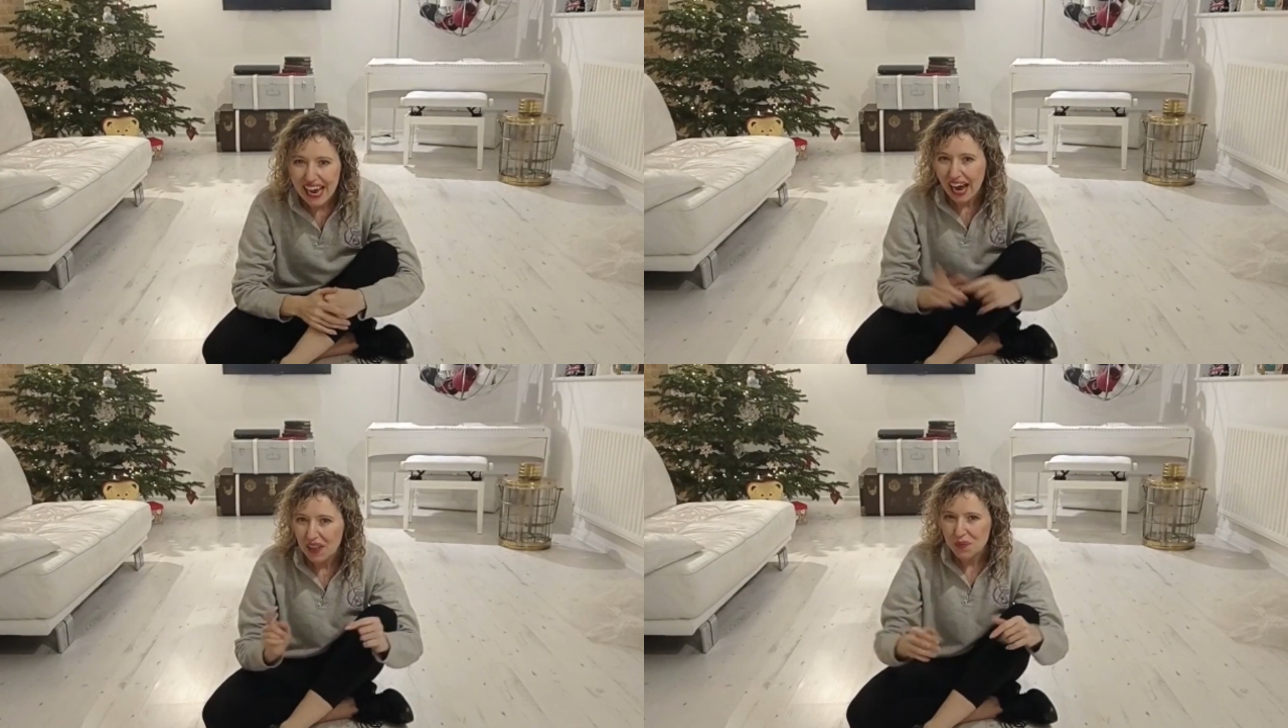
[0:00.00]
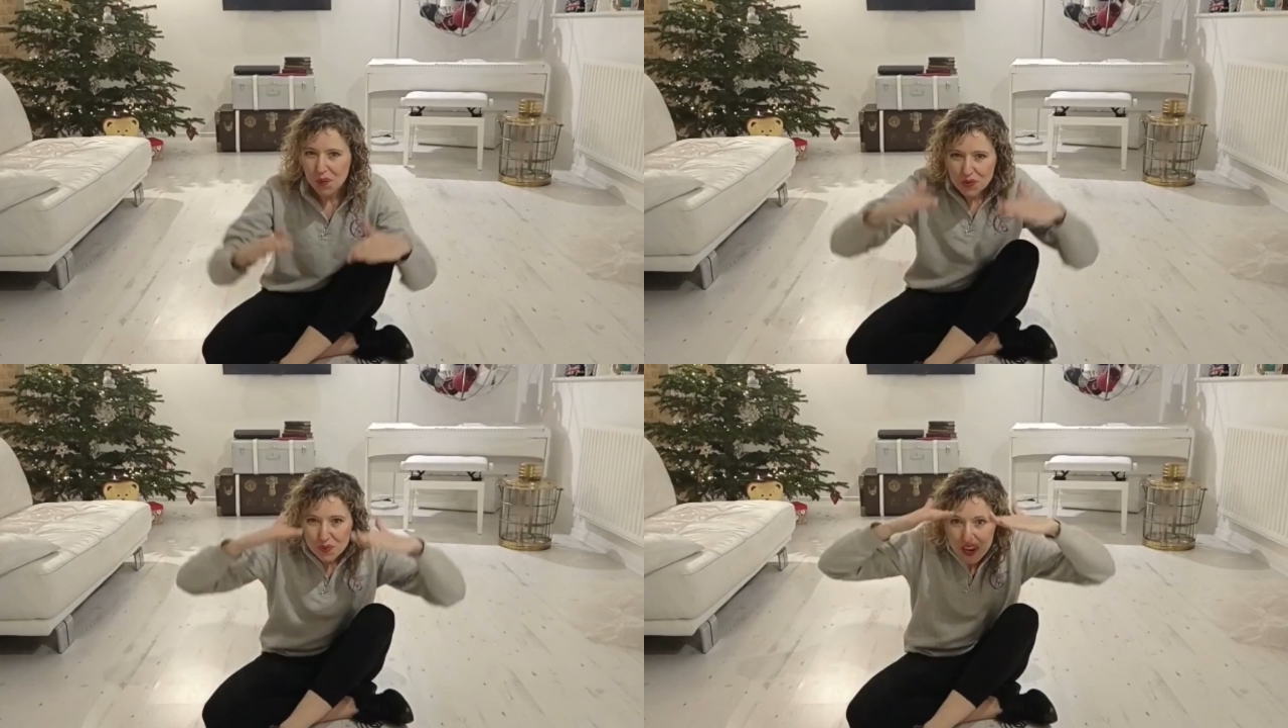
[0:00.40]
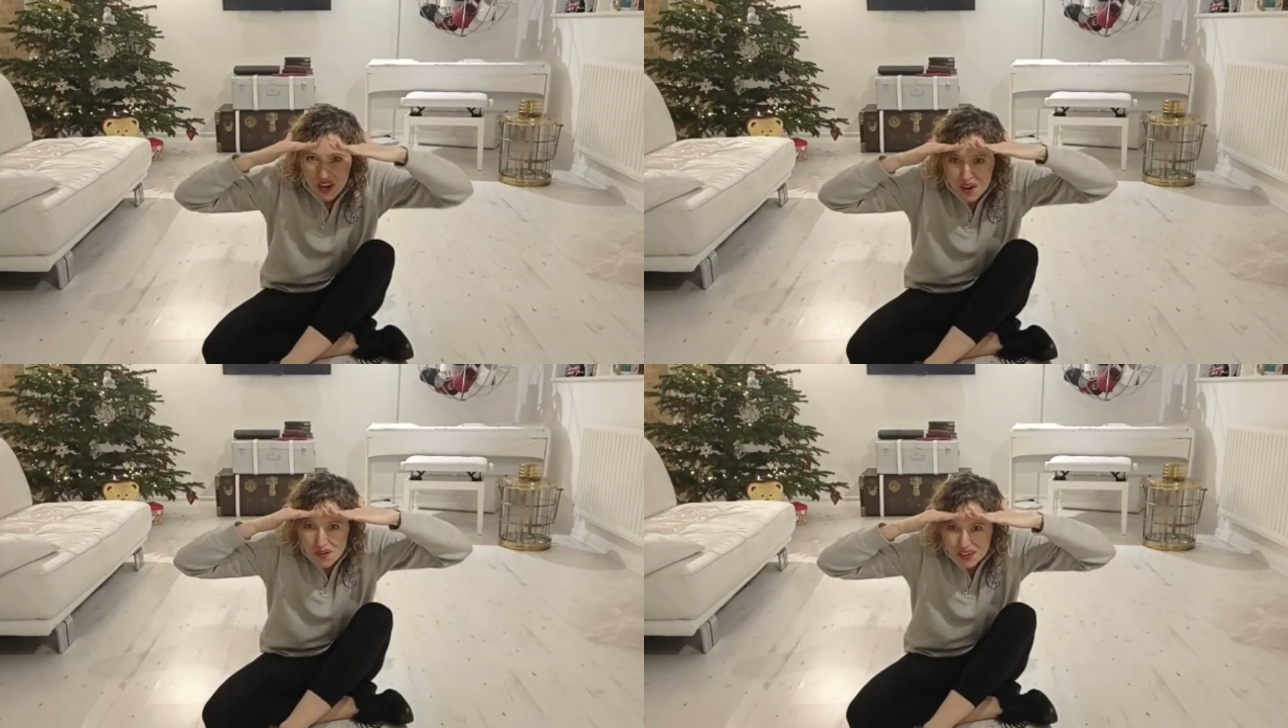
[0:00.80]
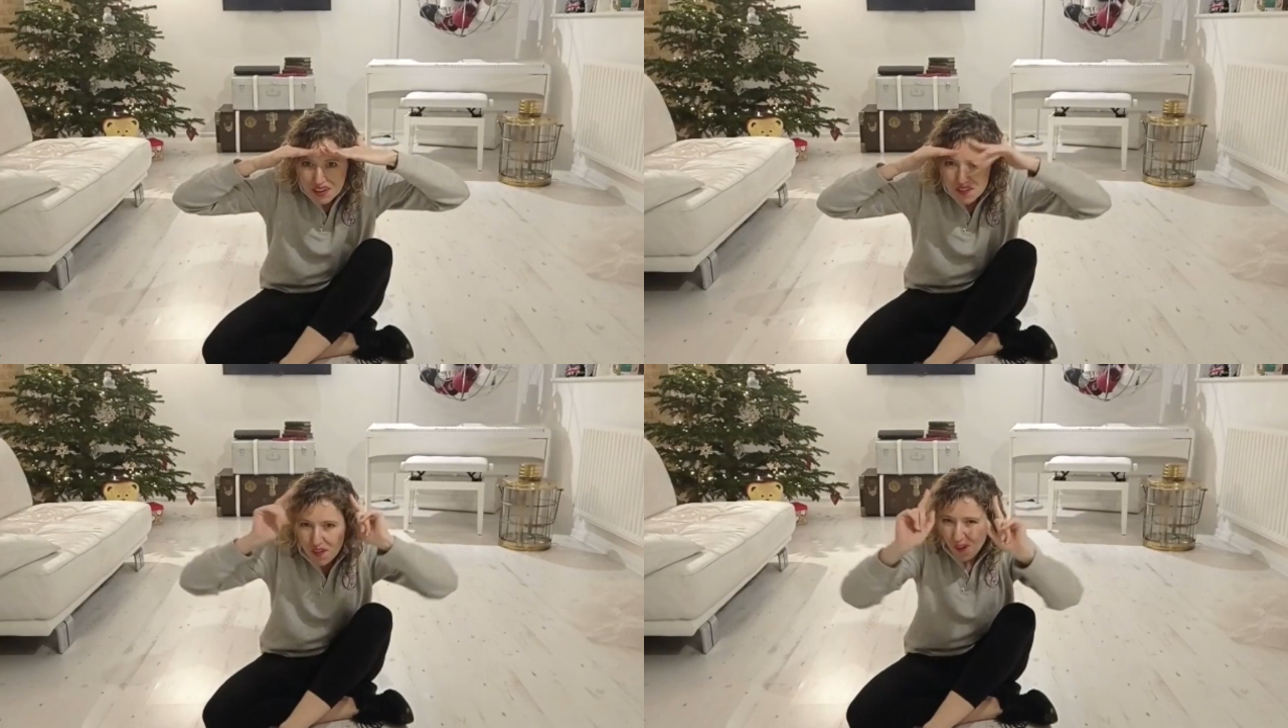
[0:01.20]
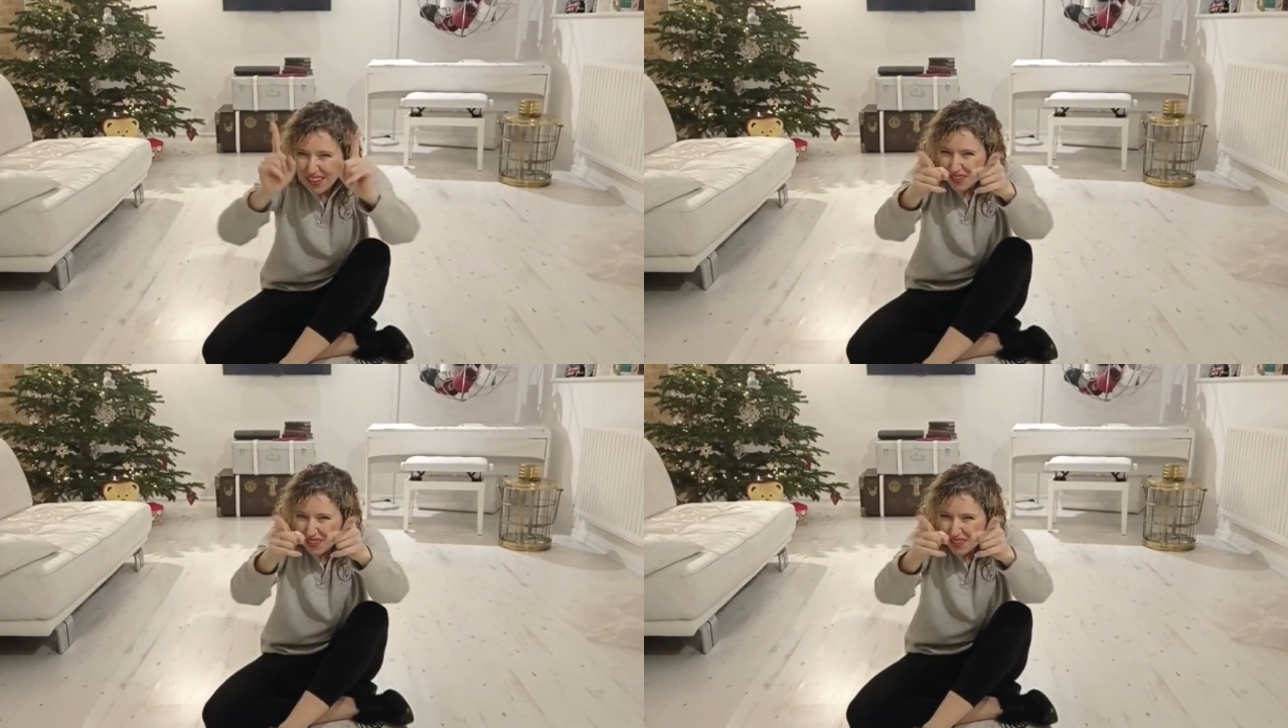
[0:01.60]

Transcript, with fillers: And what we're looking for is